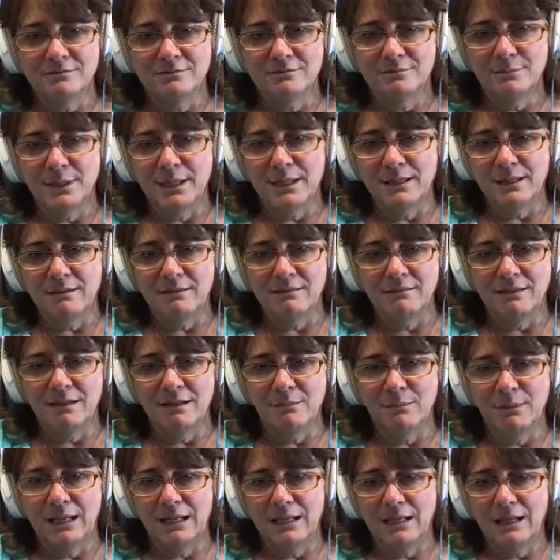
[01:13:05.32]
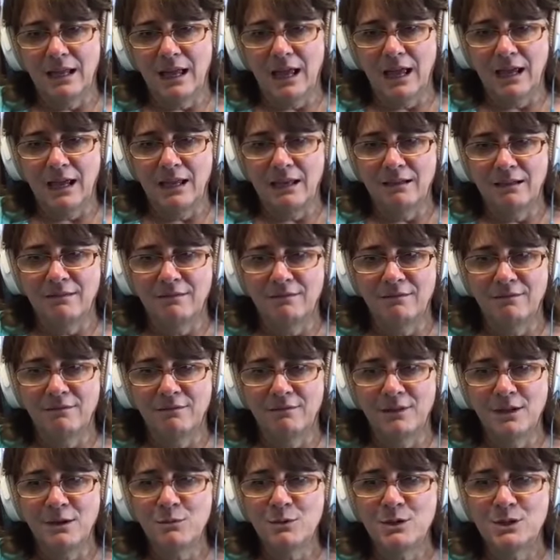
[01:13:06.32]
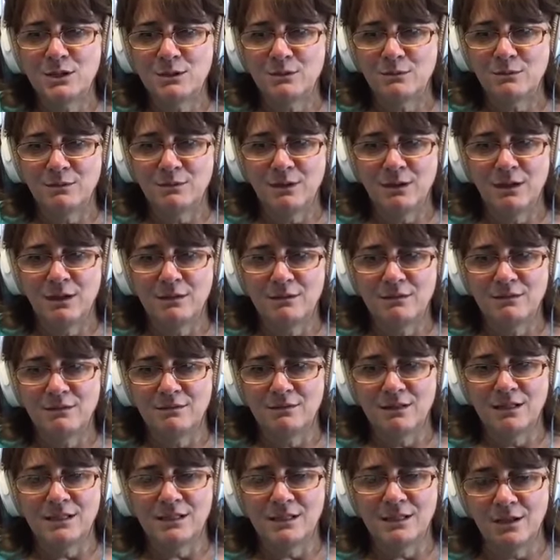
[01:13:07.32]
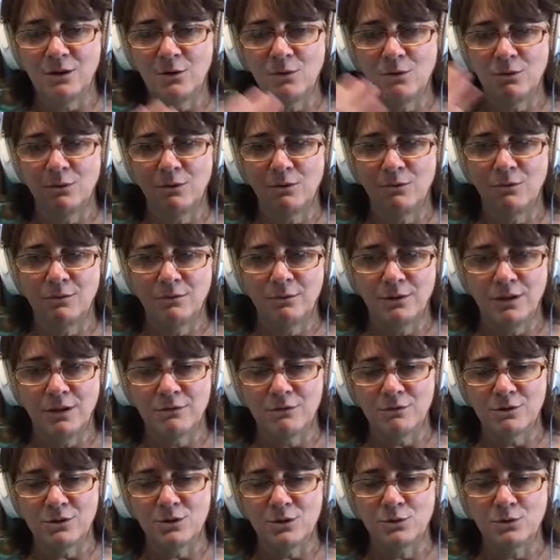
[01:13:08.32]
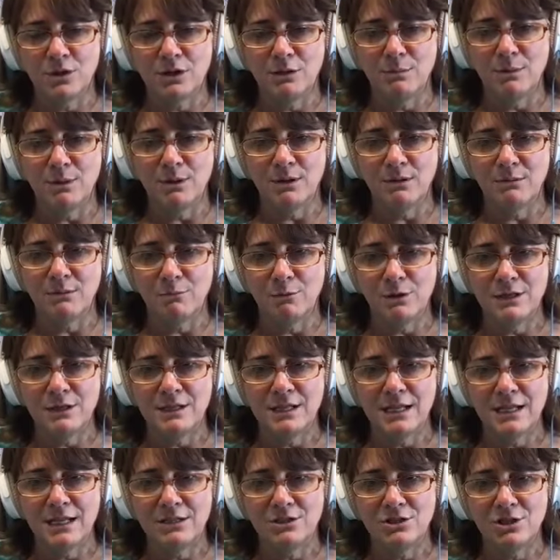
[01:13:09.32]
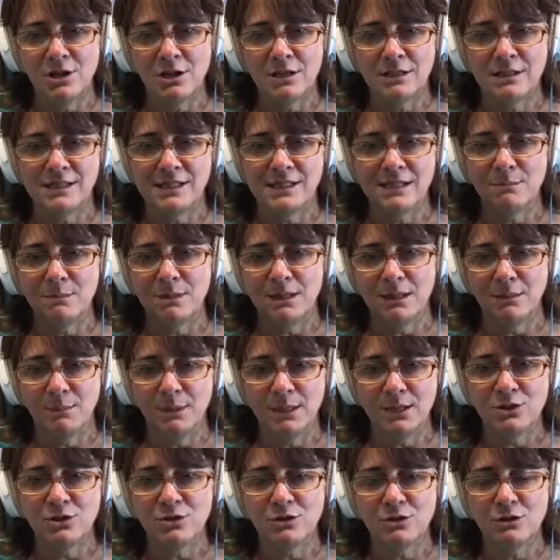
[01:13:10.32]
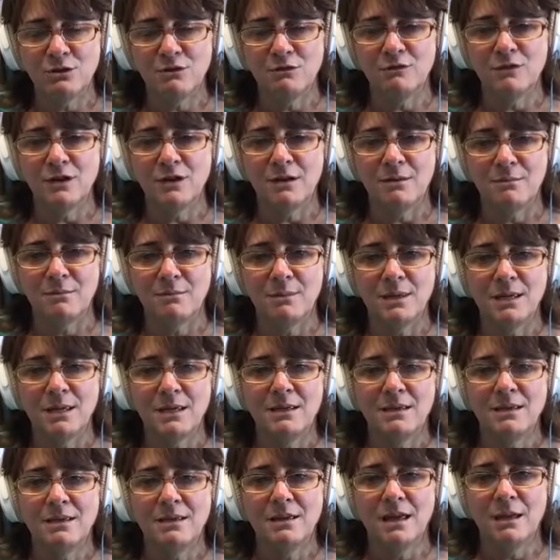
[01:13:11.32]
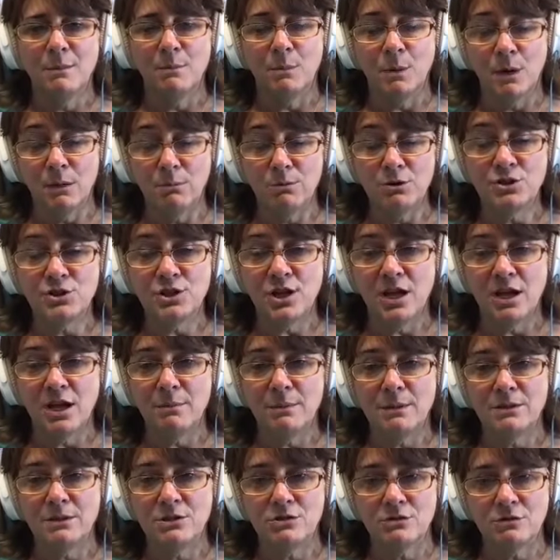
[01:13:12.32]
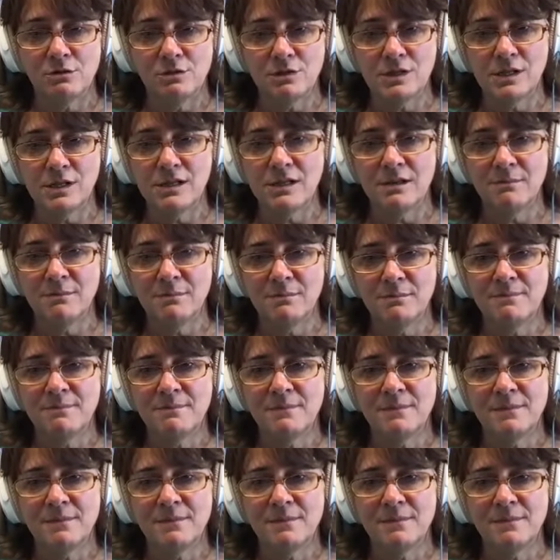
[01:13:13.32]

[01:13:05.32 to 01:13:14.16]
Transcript: but i mean i there was a, that's a whole another story but one day john sent me a picture from a barbershop in jerusalem